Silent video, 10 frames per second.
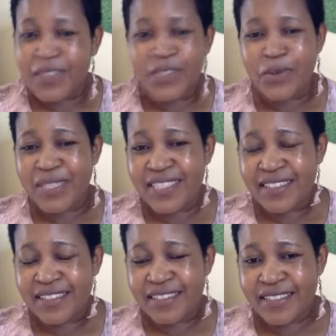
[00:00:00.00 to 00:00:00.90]
No one
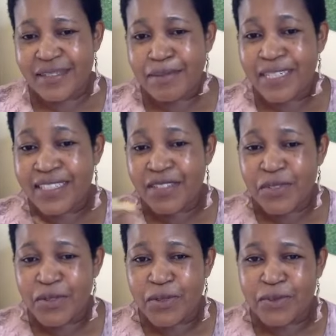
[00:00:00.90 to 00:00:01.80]
else, but
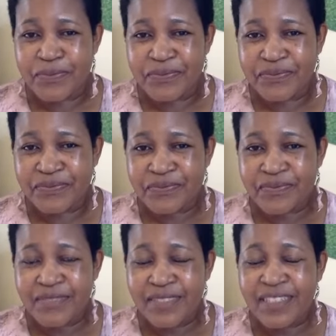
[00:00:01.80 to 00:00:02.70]
it's you.
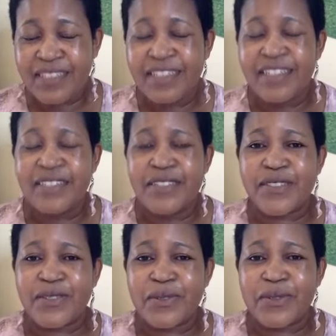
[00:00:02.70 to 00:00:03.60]

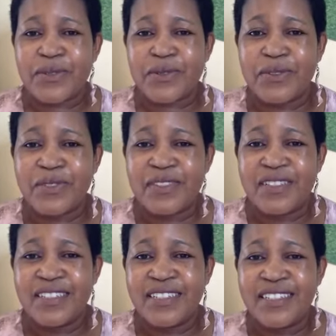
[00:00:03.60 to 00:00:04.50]
So
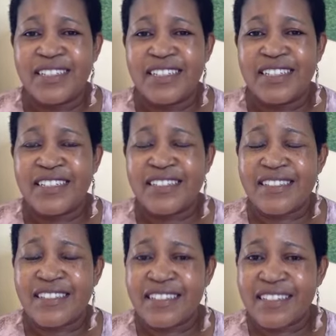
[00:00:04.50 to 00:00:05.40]

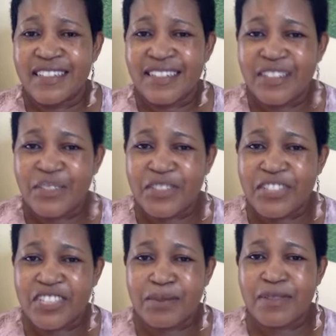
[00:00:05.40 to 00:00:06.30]
steer your
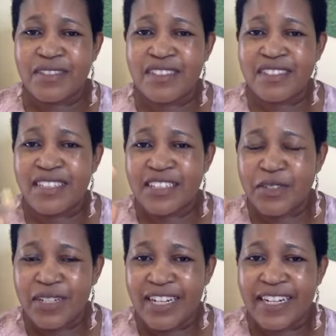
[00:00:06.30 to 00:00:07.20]
ship, steer
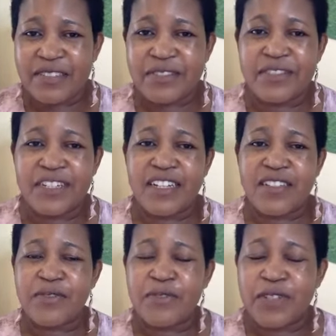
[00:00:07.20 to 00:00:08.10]
your life,
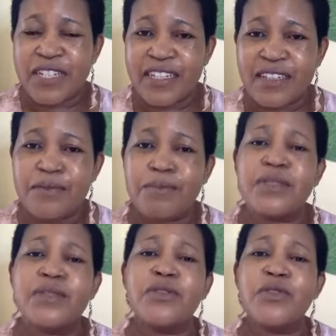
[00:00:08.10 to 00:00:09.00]
ask for help,
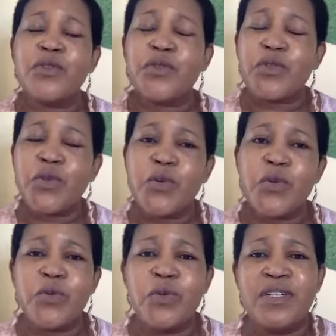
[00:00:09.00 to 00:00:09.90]

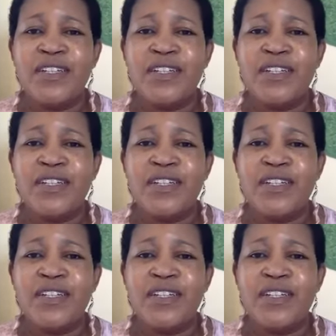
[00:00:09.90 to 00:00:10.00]
grow,